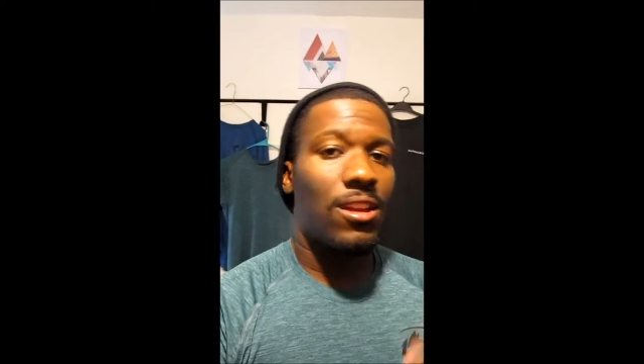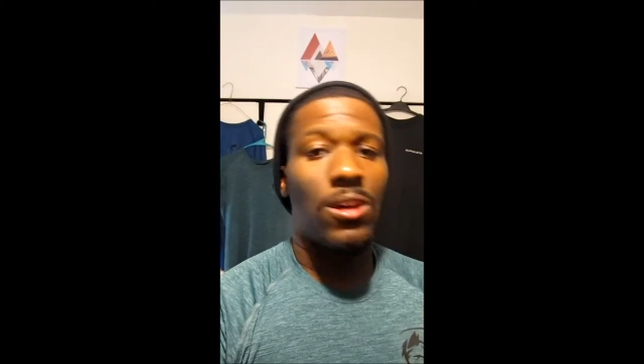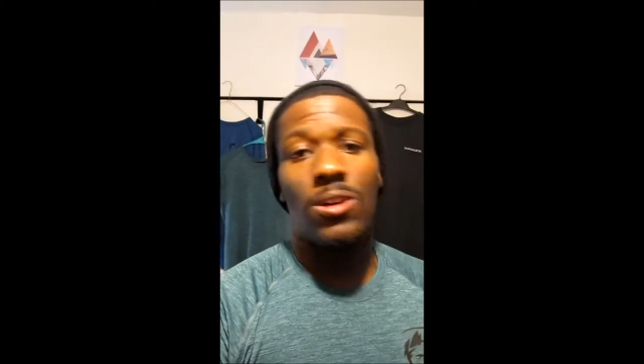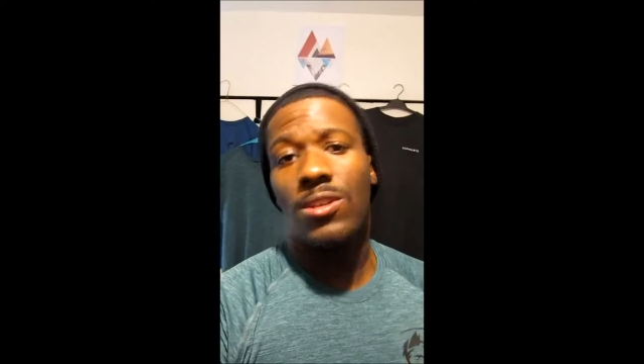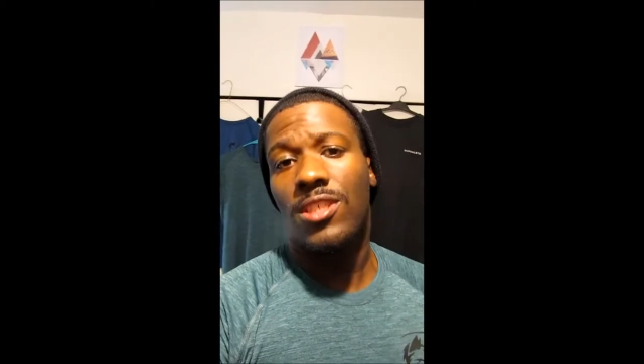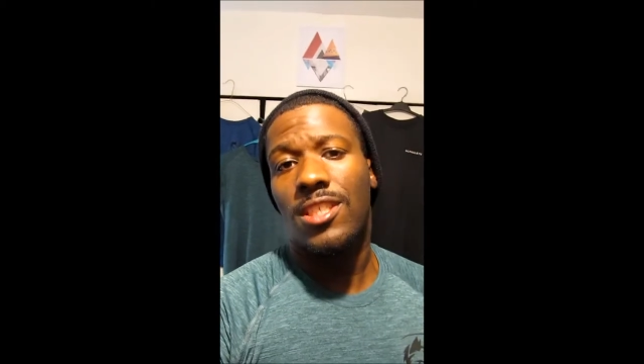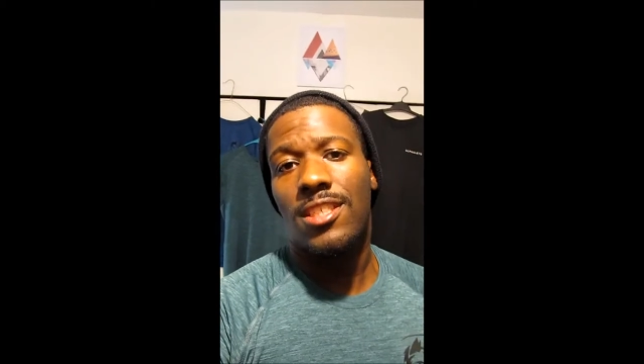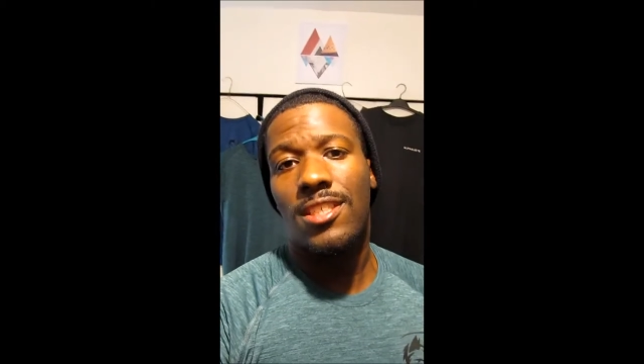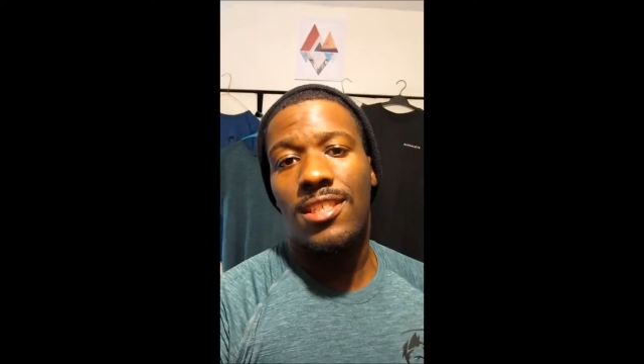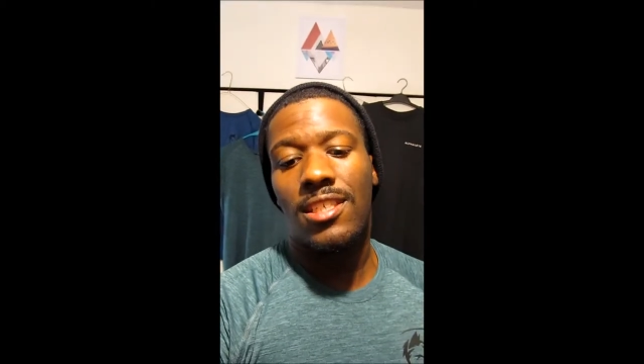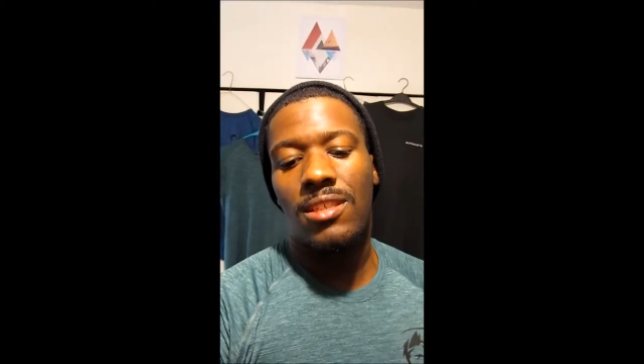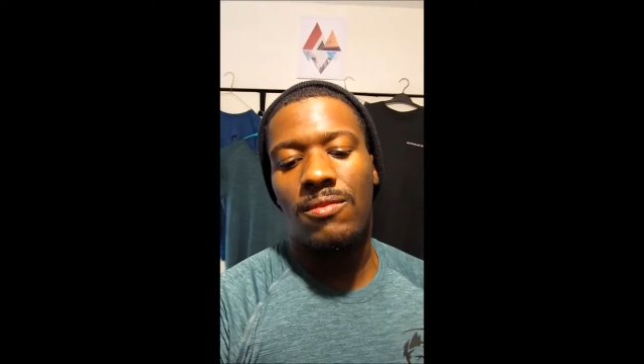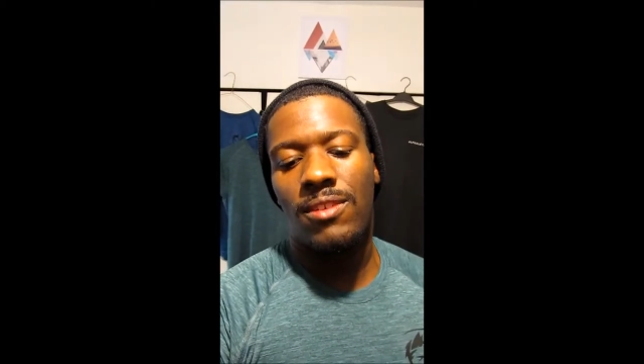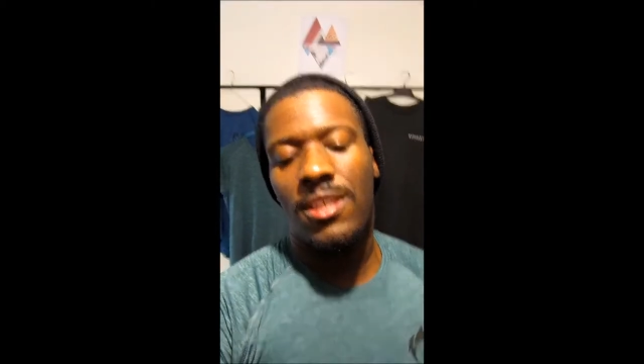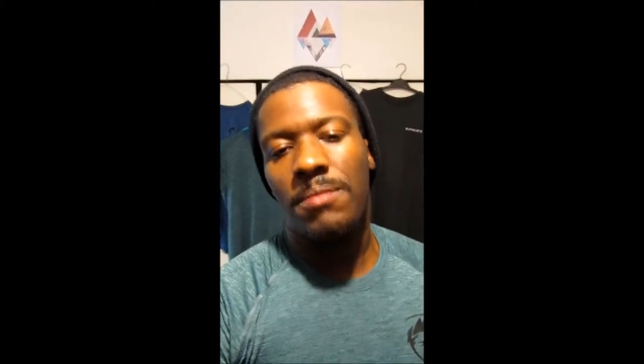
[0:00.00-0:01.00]
long
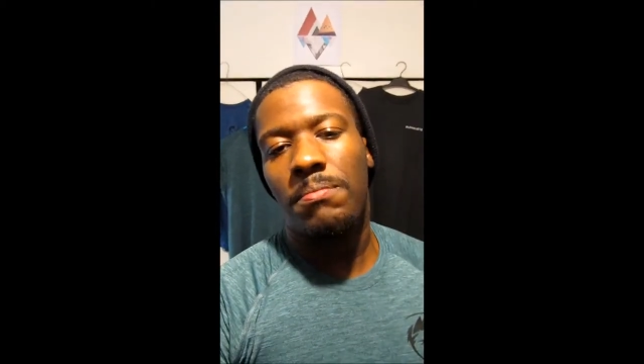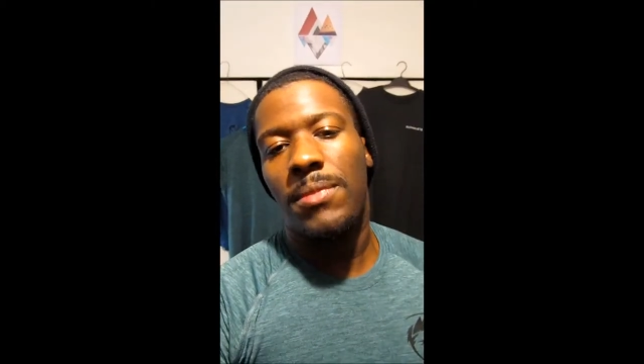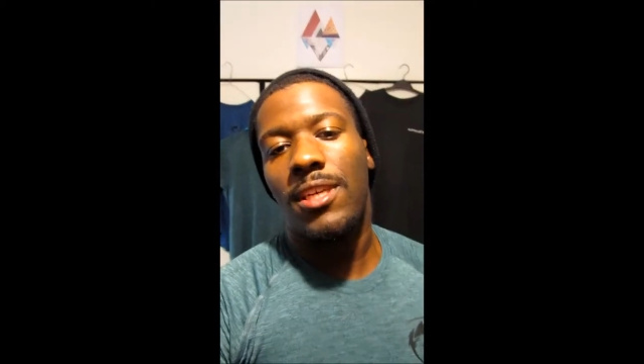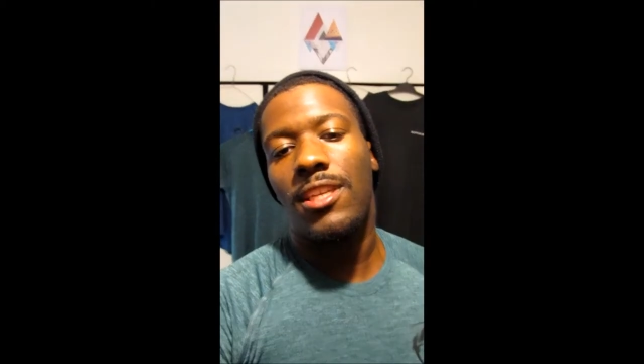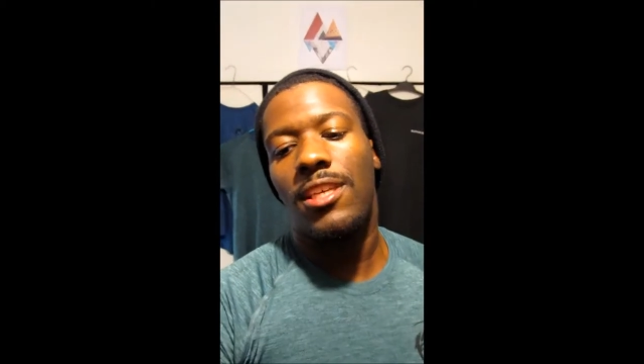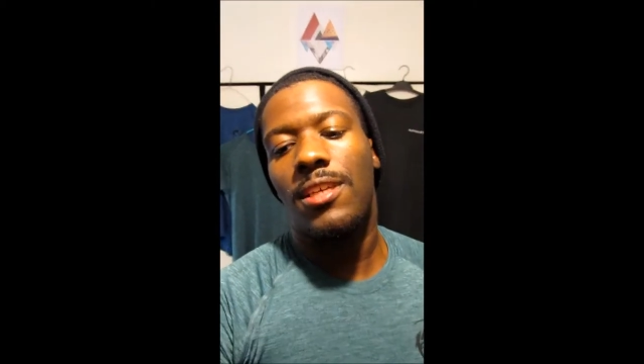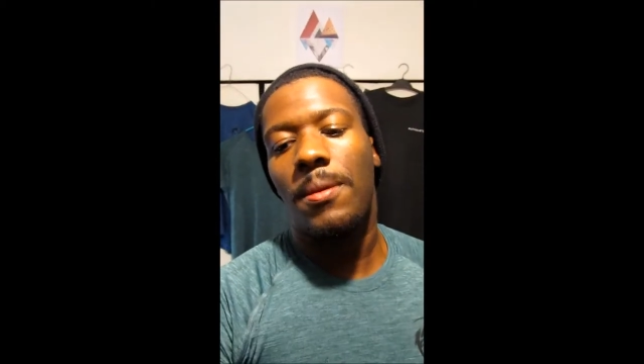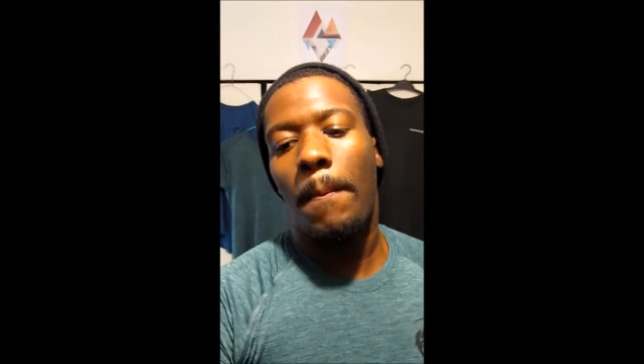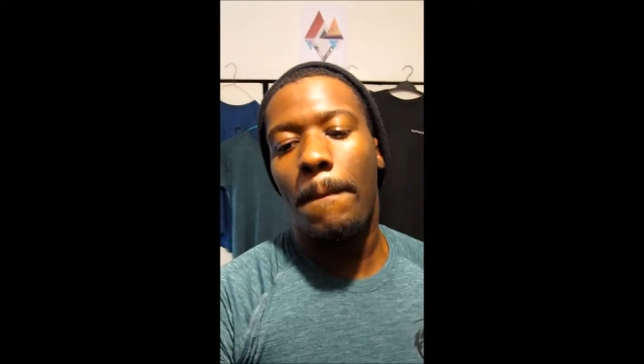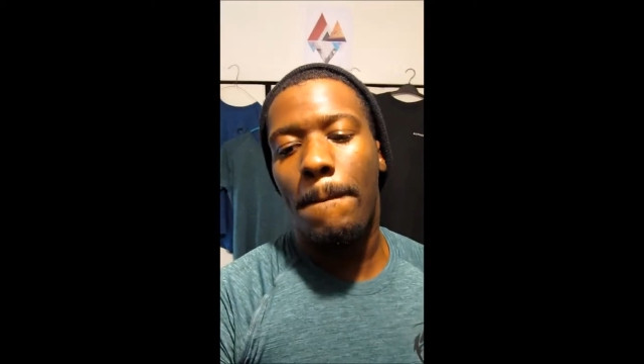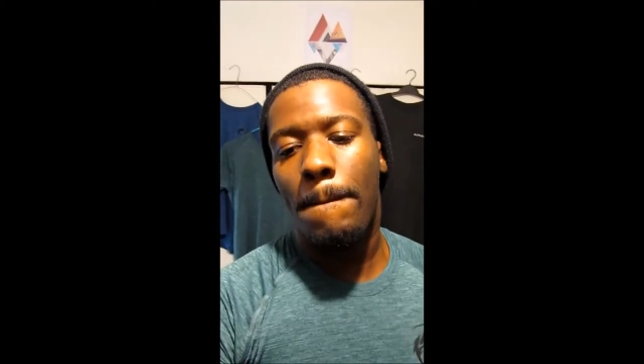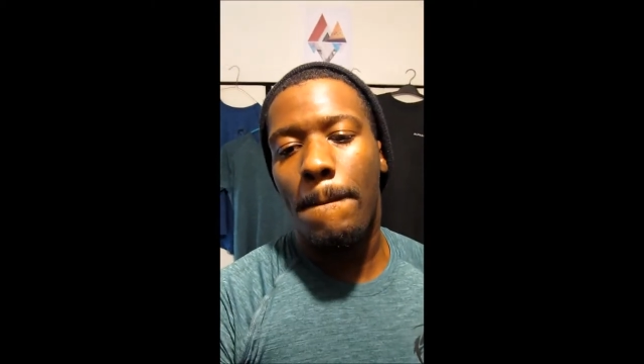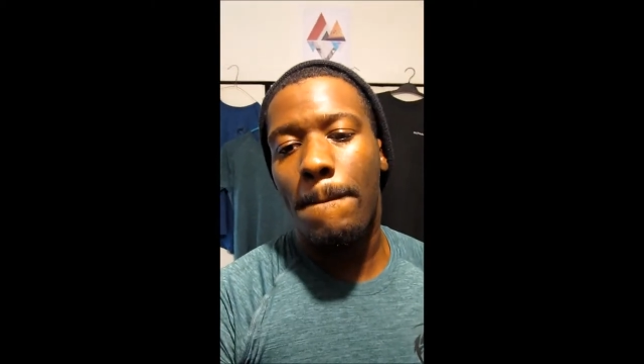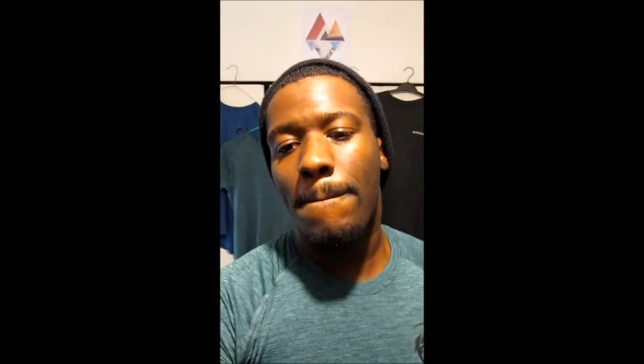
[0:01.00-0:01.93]
sleeve in medium.